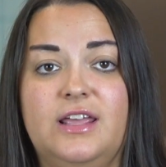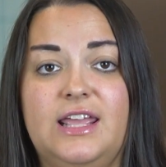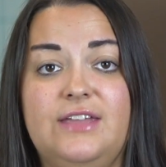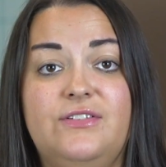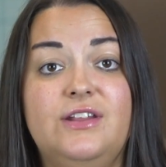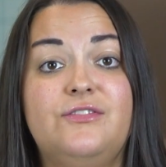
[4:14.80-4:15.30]

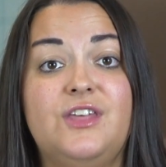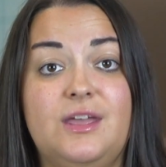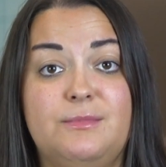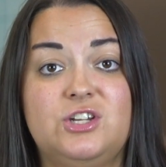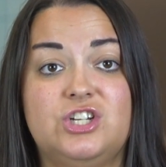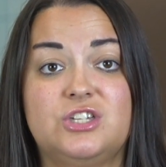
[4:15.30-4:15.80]
Even if
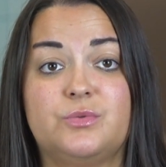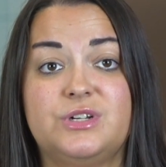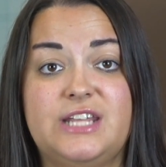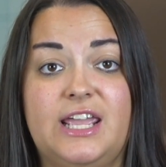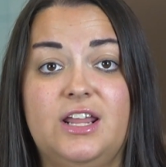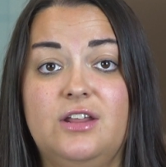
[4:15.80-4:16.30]
the images were
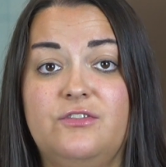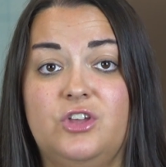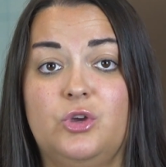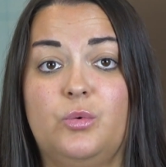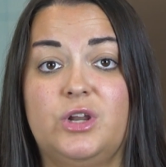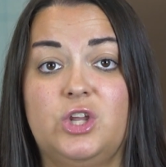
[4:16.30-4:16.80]
taken of
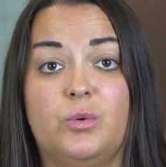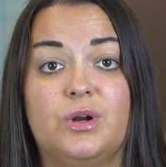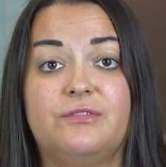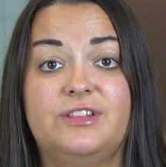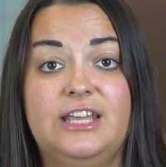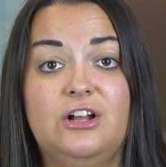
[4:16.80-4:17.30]
you when you
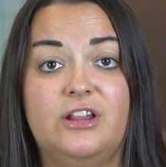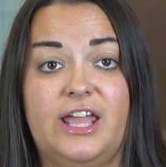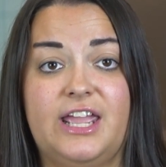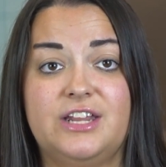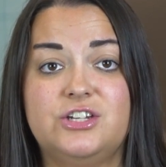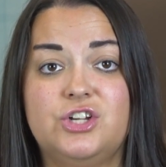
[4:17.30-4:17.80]
were of legal
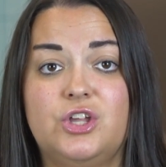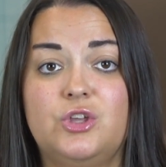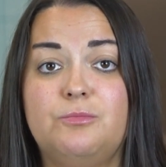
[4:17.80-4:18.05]
age,